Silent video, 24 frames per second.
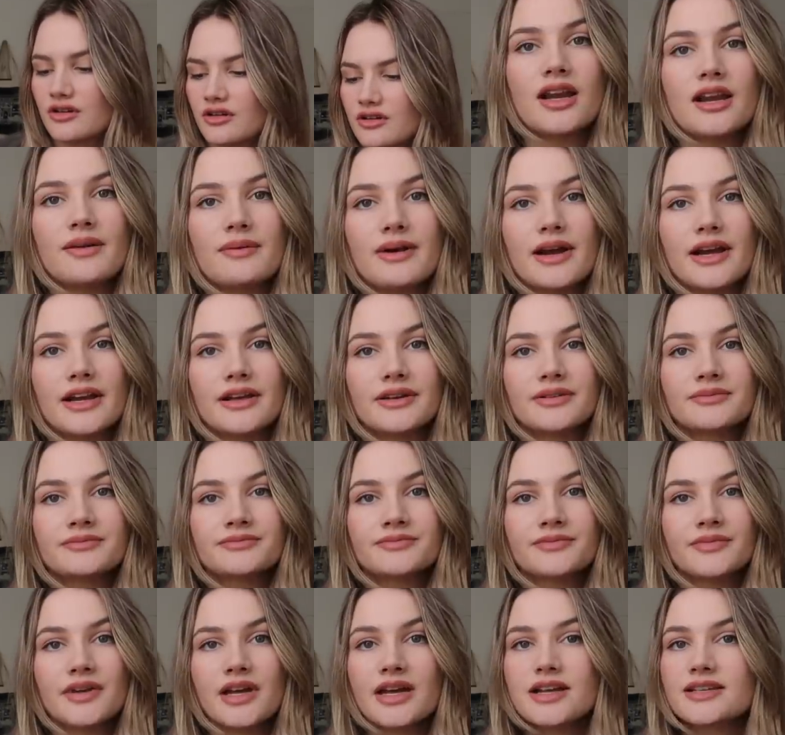anyway,
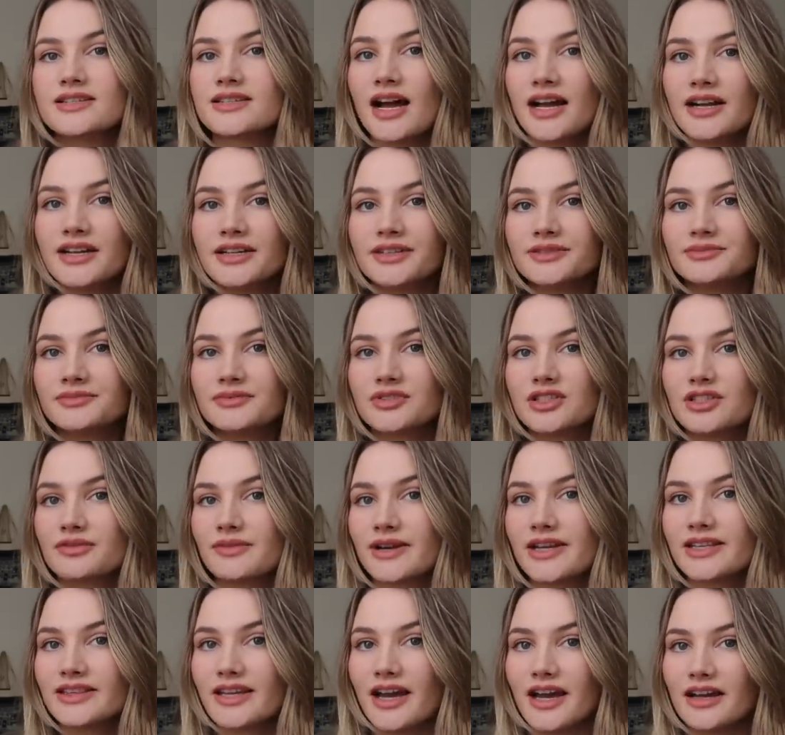excited to
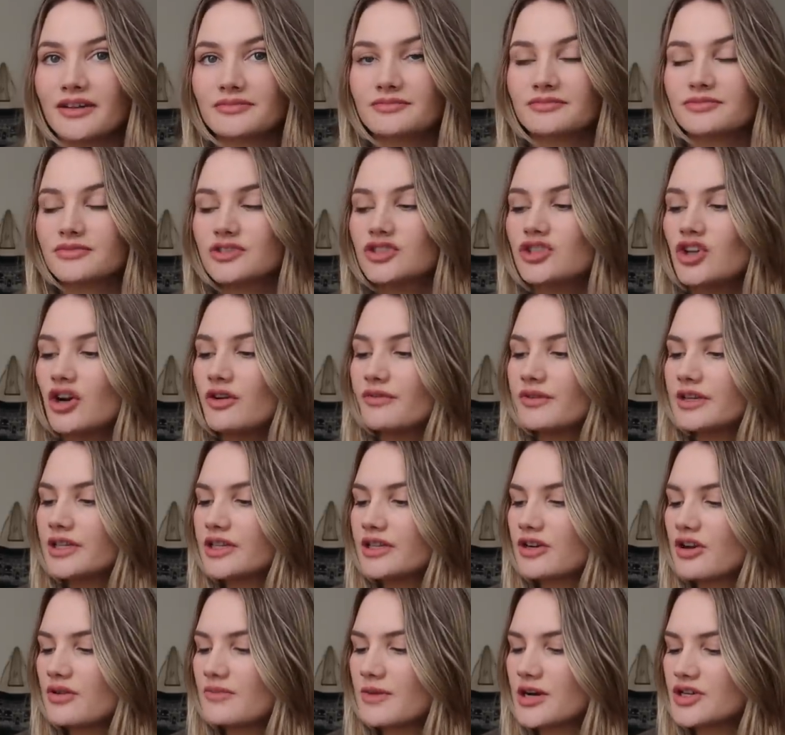read that. Don't
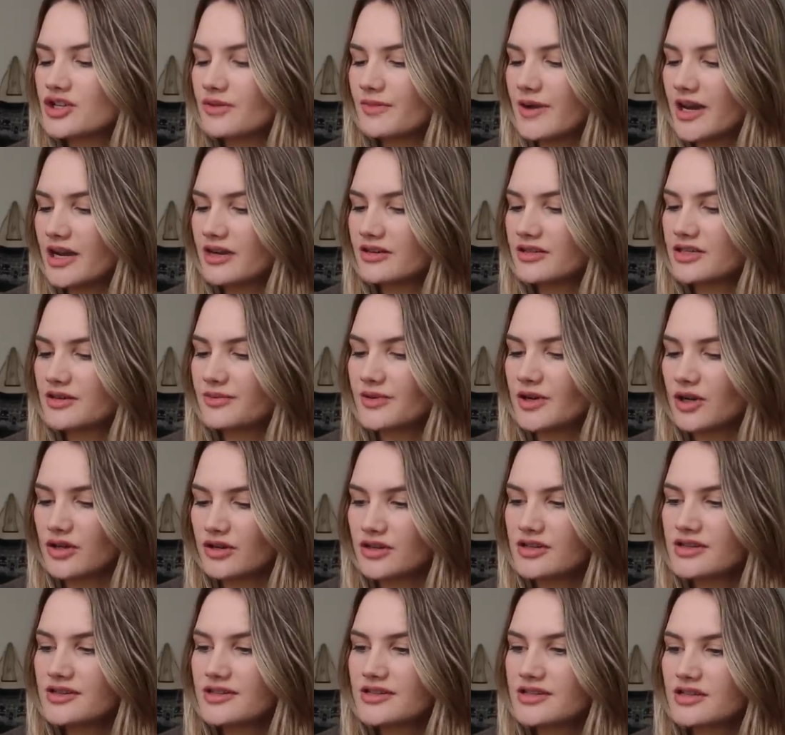really know much about it to be
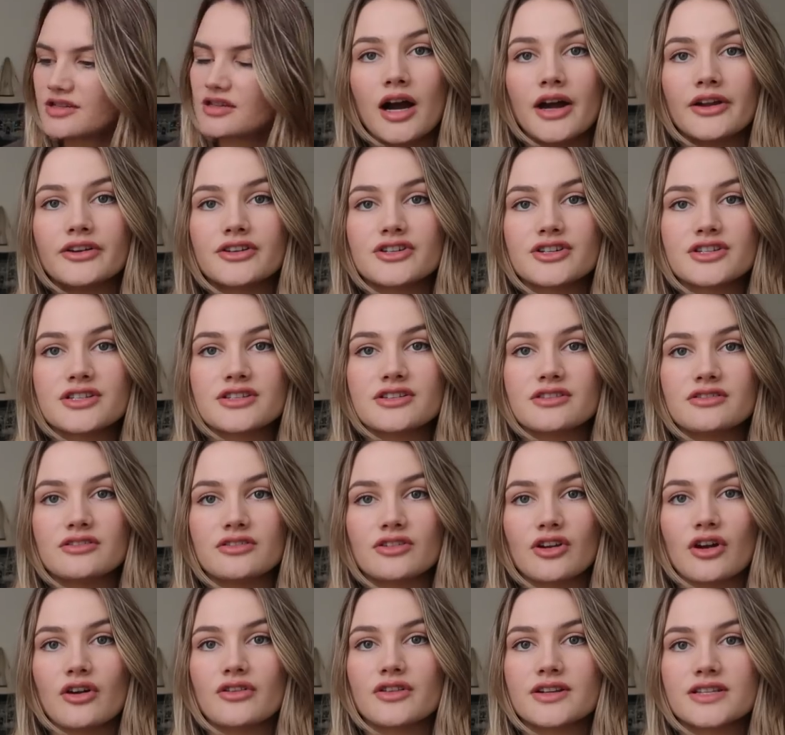honest. I just
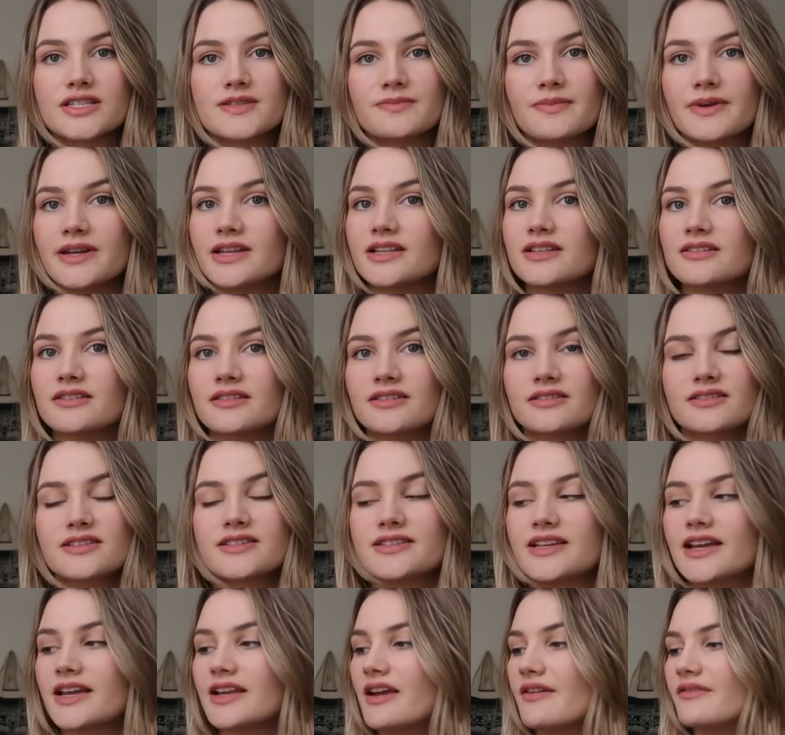know that it's been
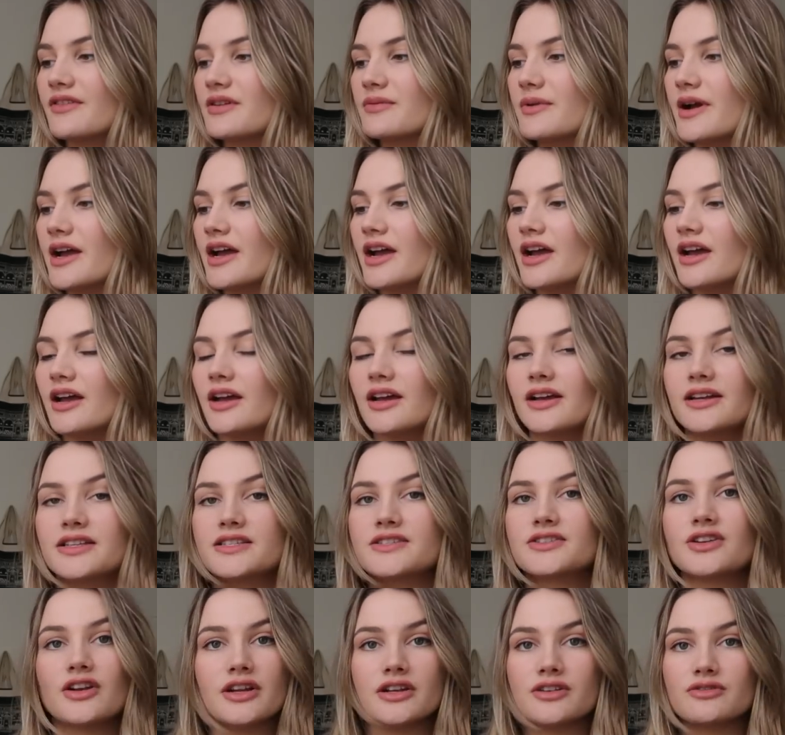seen everywhere.
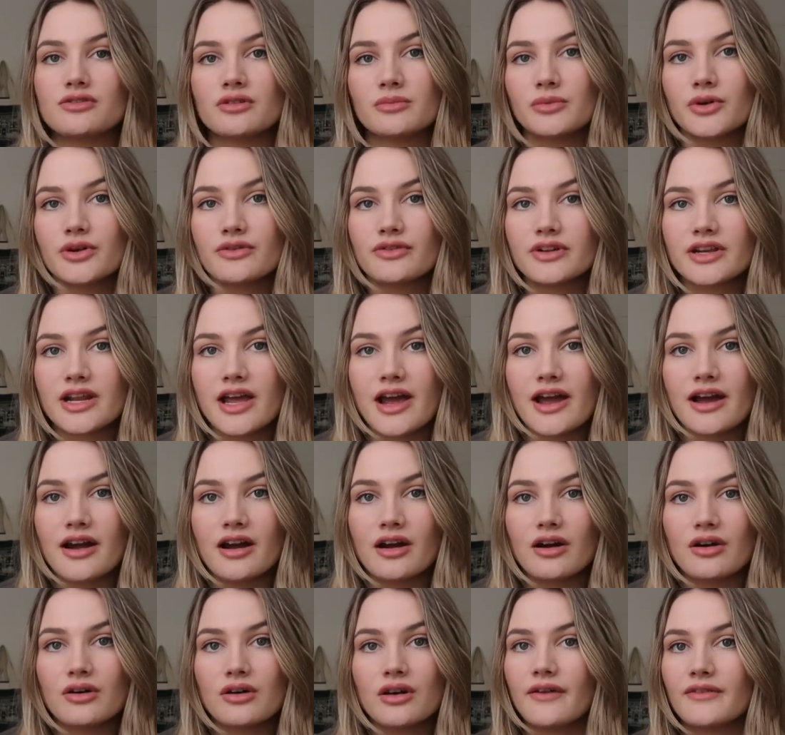It's turned into a movie
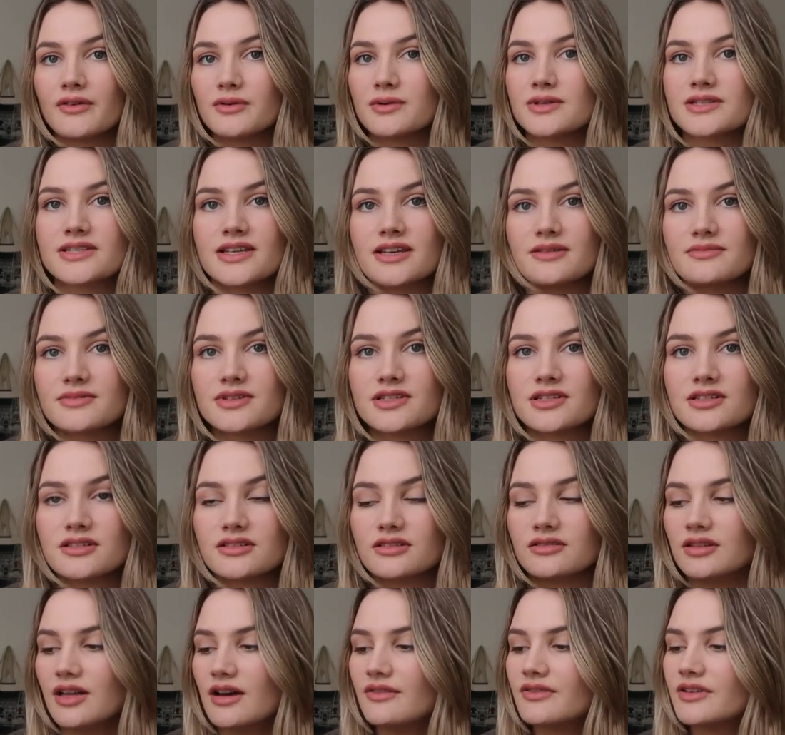now. Everyone seems
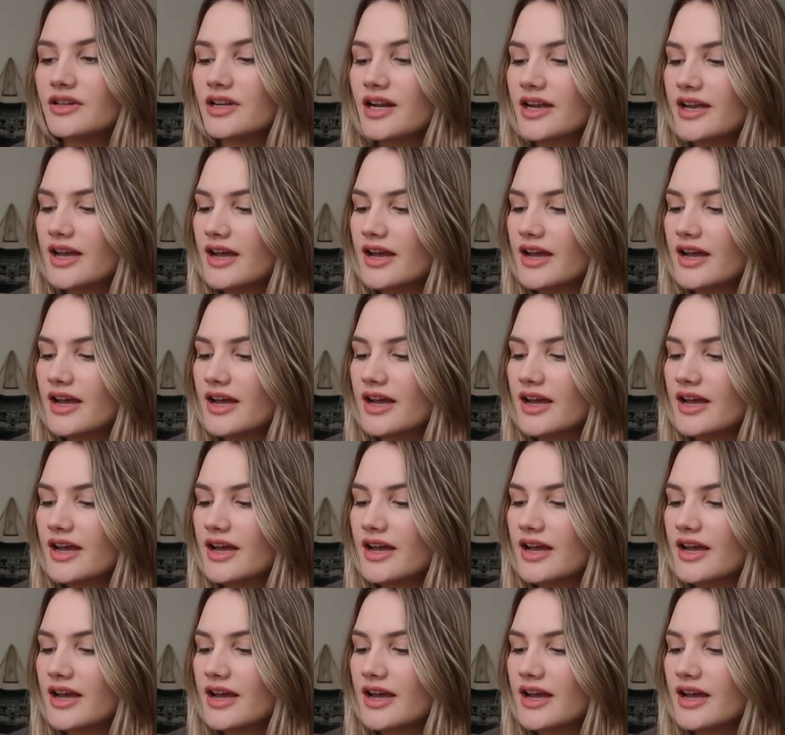to love it, I